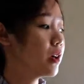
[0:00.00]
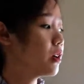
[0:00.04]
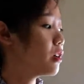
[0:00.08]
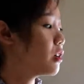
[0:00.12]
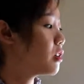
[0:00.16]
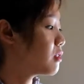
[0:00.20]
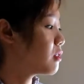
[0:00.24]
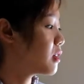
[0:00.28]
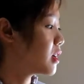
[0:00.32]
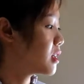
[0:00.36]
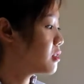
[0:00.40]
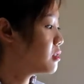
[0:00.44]

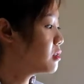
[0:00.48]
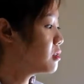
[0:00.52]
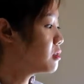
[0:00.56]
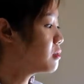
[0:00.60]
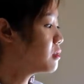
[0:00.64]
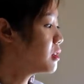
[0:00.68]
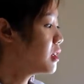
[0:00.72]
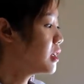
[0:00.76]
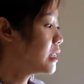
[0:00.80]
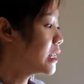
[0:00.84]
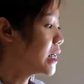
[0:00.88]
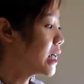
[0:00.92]
Alright,
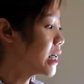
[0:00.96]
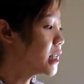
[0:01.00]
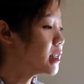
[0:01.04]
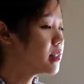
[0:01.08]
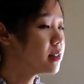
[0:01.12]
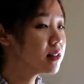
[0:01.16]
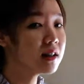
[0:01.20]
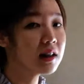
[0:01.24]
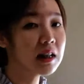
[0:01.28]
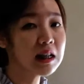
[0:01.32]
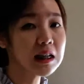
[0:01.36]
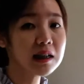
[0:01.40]
so there is
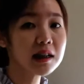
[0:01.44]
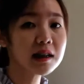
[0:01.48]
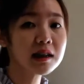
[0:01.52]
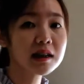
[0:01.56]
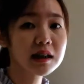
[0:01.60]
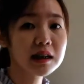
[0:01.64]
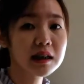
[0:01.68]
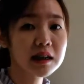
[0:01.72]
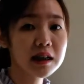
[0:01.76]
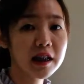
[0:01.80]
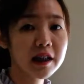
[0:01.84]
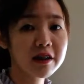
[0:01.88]
a little
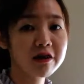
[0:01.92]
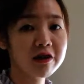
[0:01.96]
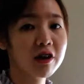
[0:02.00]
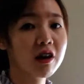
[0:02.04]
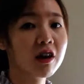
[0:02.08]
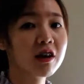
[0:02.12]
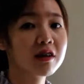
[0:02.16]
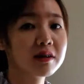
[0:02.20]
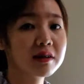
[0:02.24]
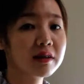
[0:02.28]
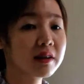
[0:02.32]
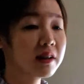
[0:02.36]
stage
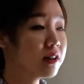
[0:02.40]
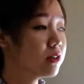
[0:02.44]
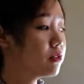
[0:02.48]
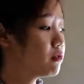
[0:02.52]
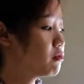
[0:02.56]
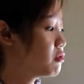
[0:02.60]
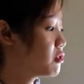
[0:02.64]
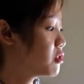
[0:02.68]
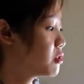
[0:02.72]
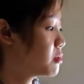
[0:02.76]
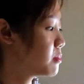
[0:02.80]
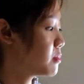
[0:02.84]
on this
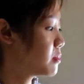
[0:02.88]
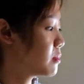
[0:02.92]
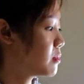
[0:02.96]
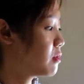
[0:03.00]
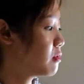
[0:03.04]
room.